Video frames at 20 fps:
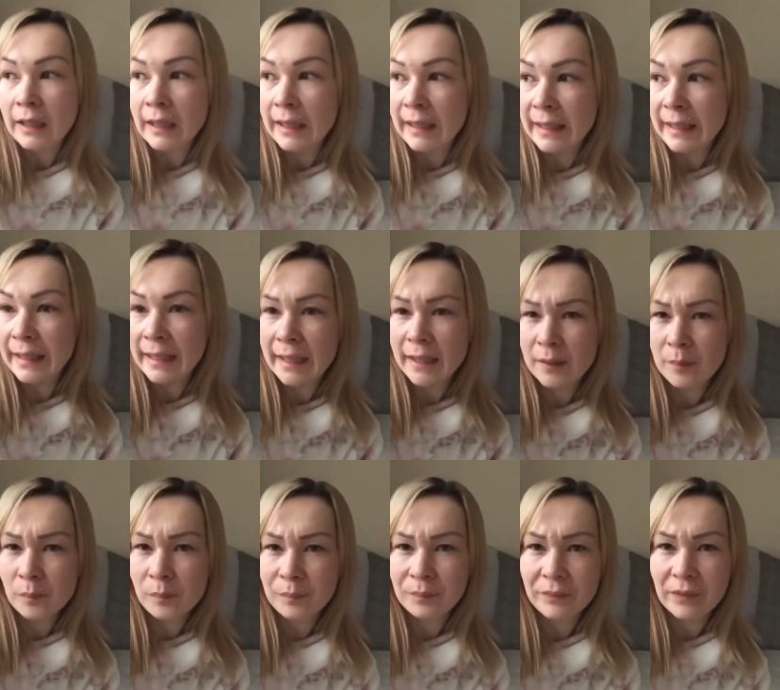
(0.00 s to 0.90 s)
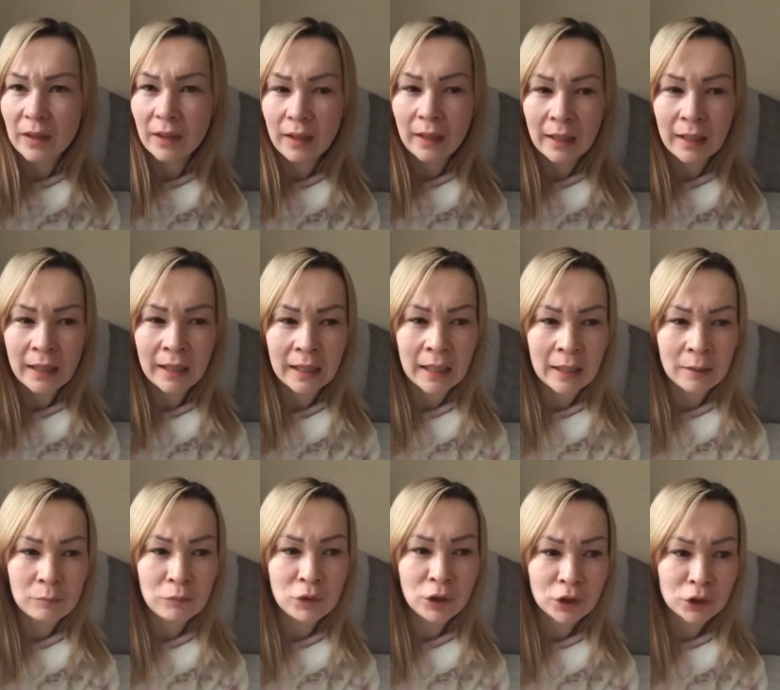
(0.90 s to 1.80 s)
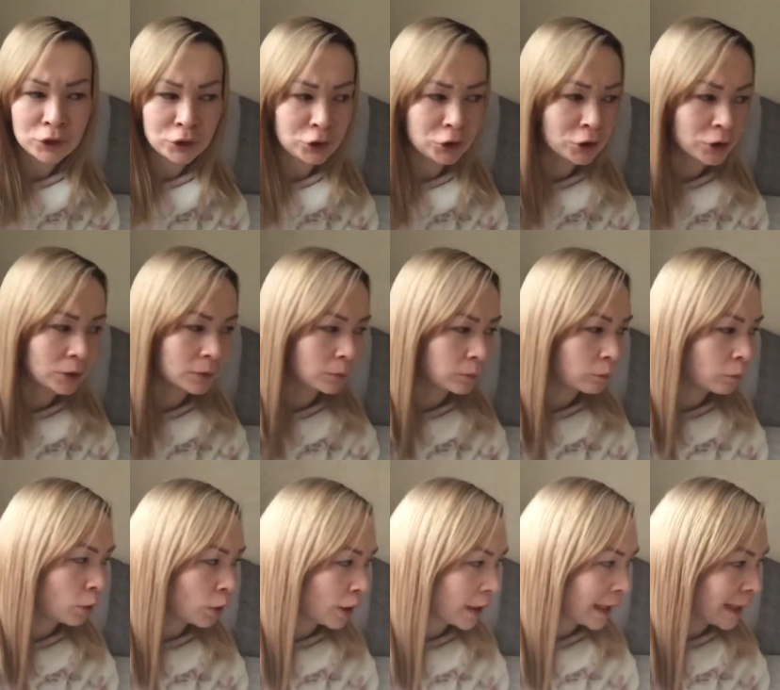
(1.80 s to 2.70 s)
Um, I'm not sure what